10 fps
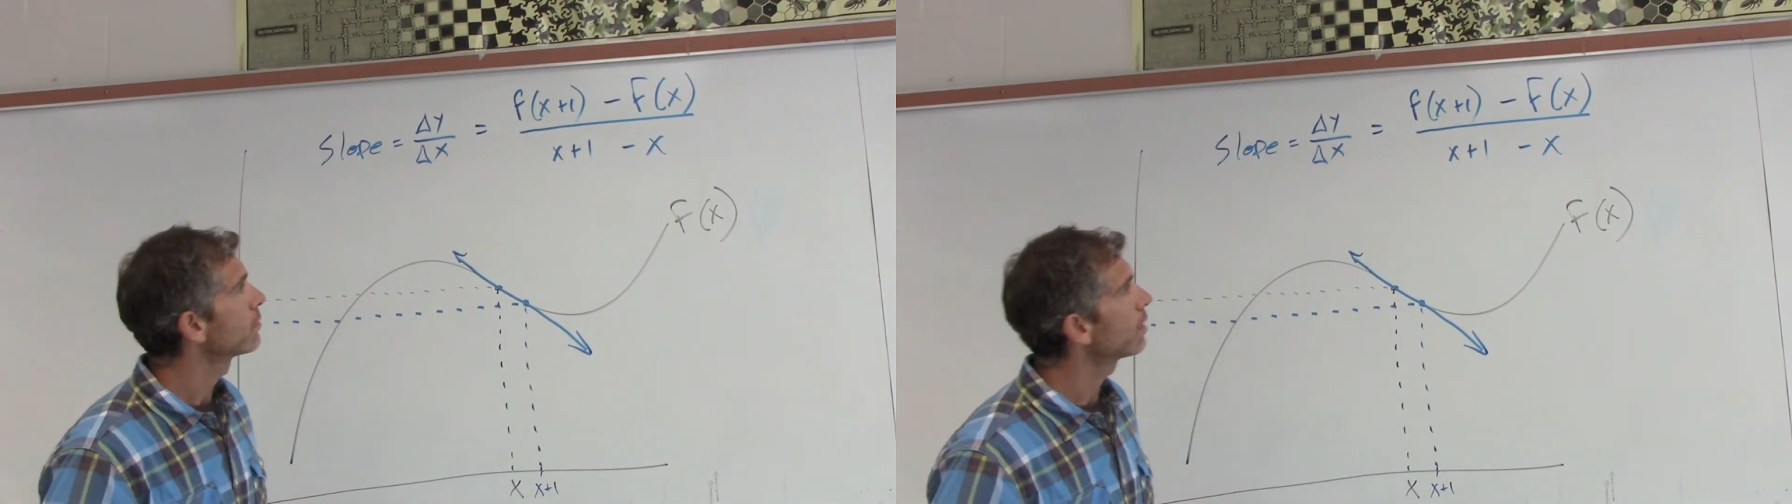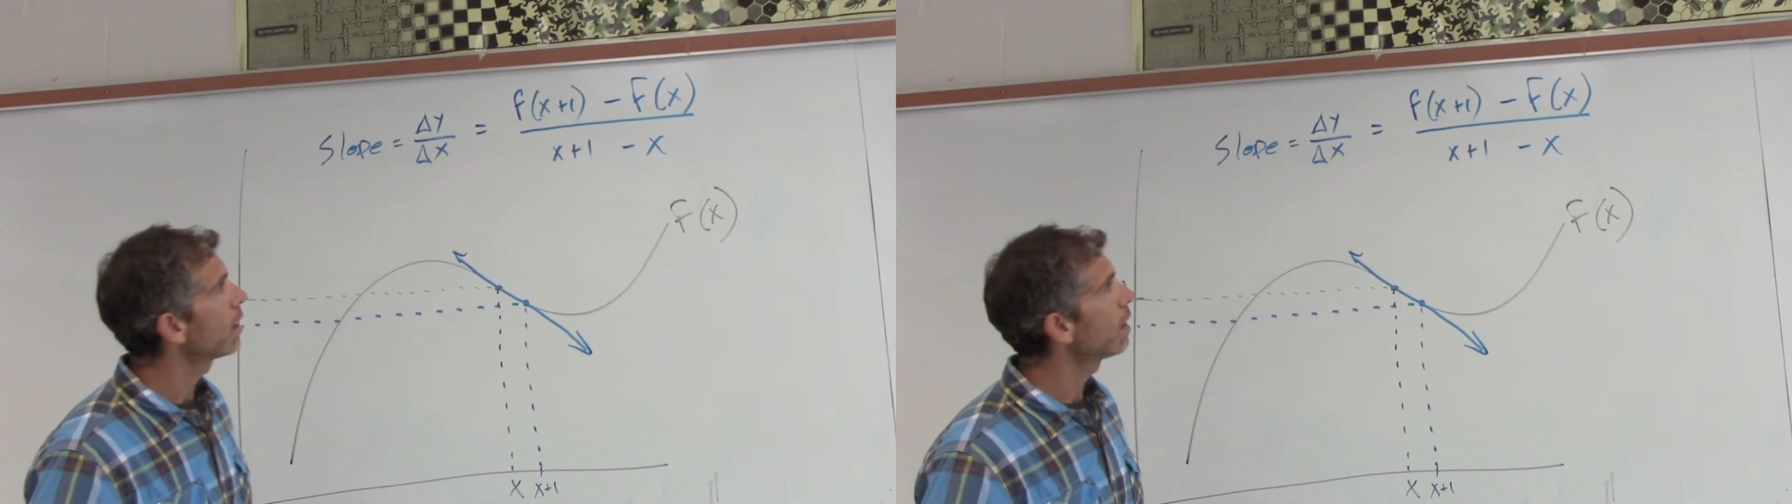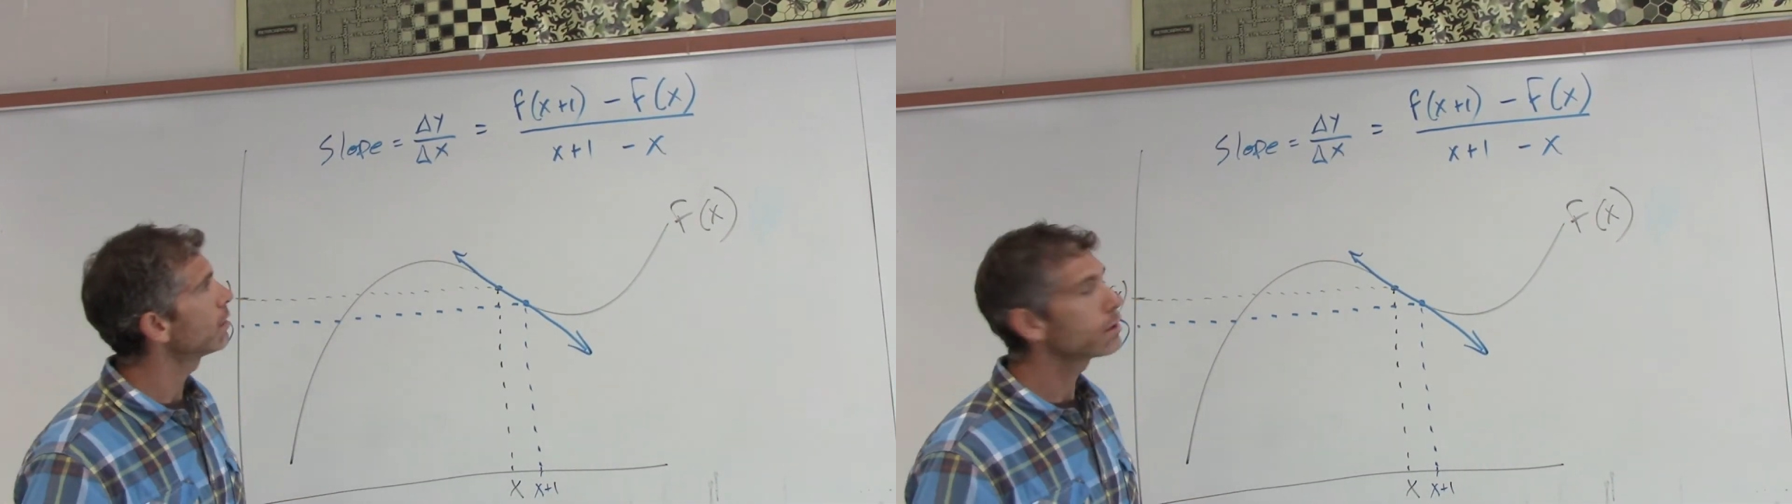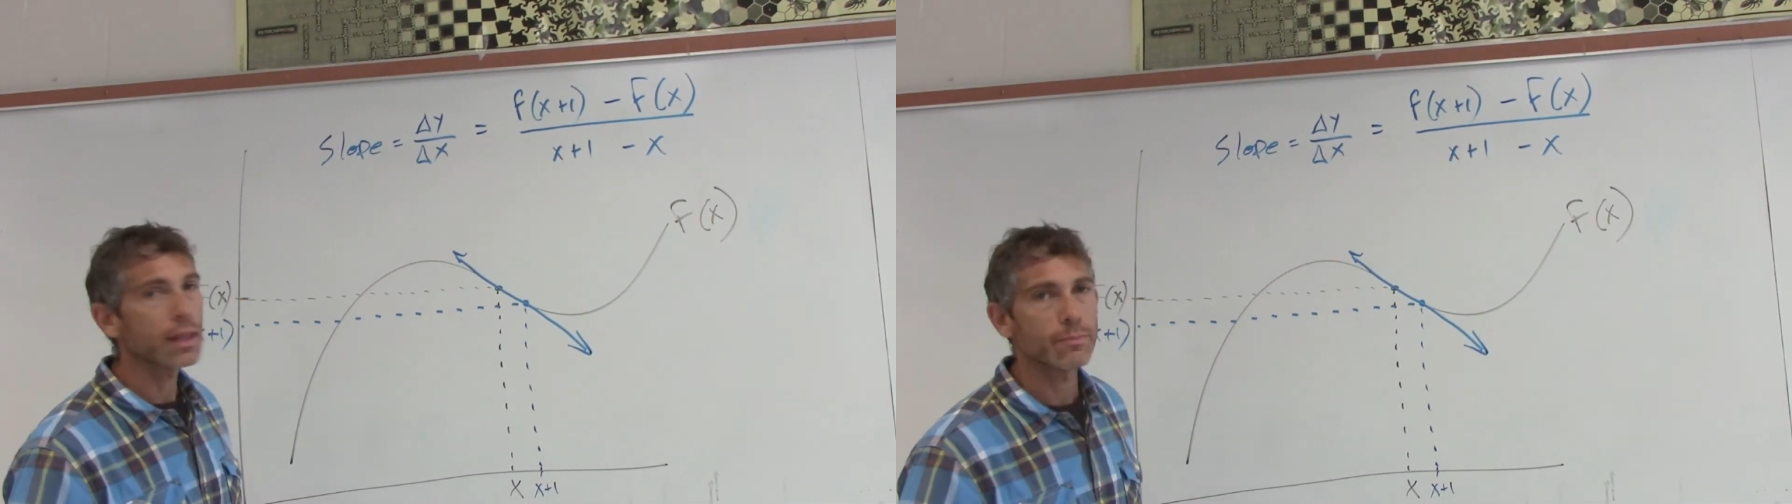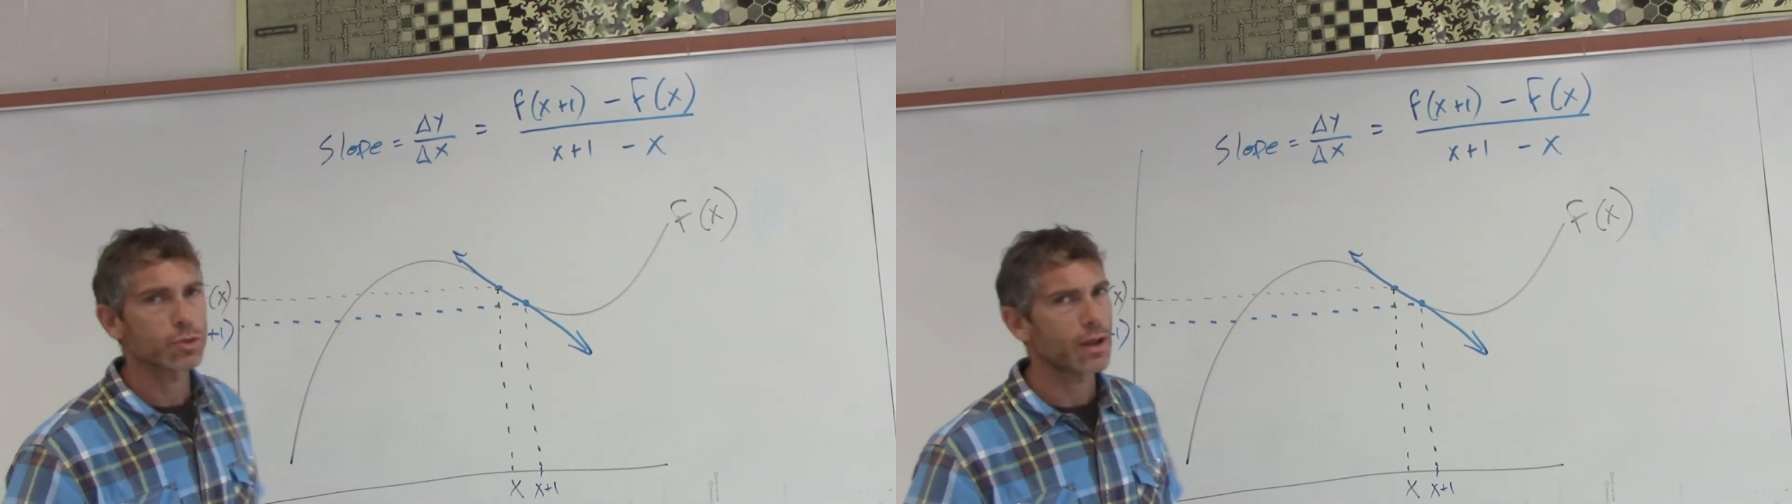a little
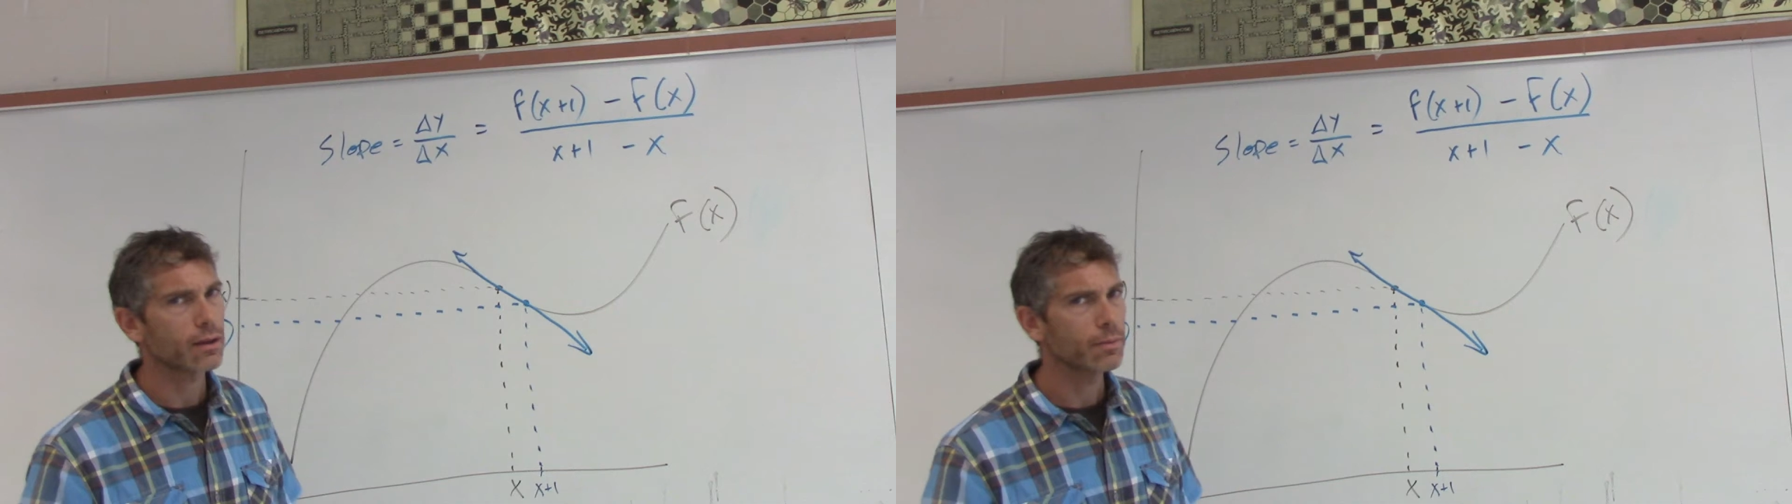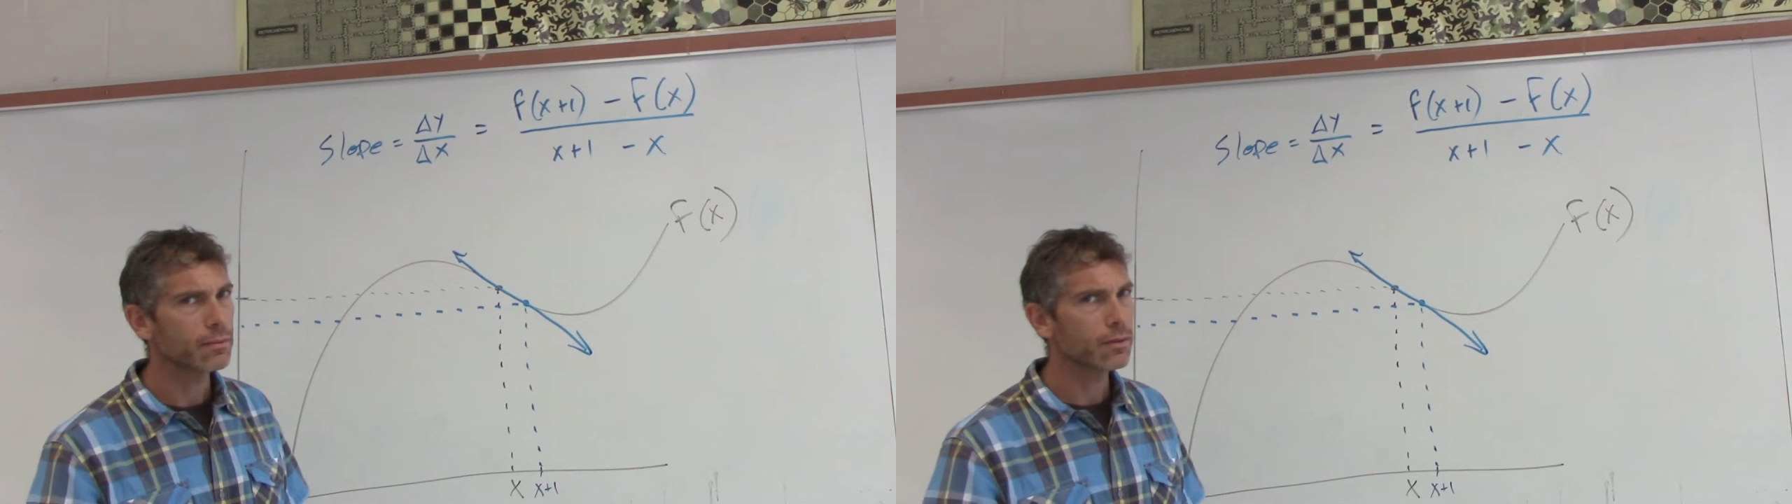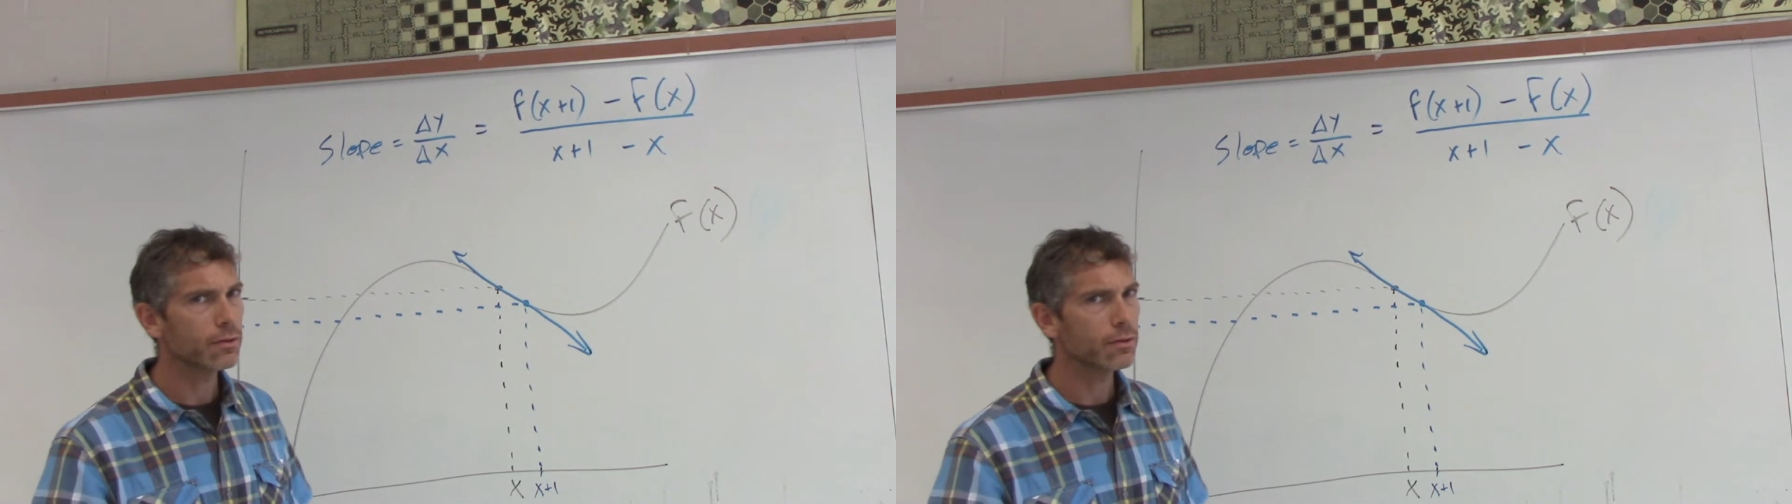abstract, but you